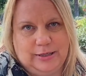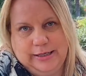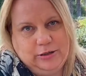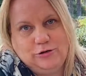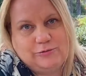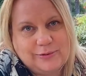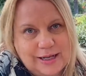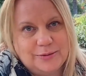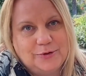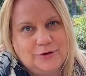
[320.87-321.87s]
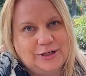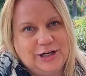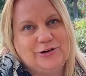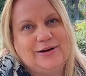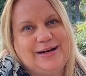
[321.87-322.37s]
incredible
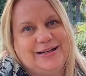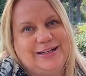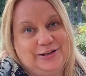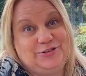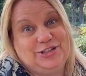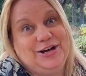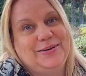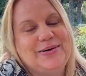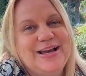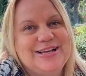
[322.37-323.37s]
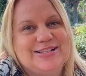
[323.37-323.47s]
curated gift shop.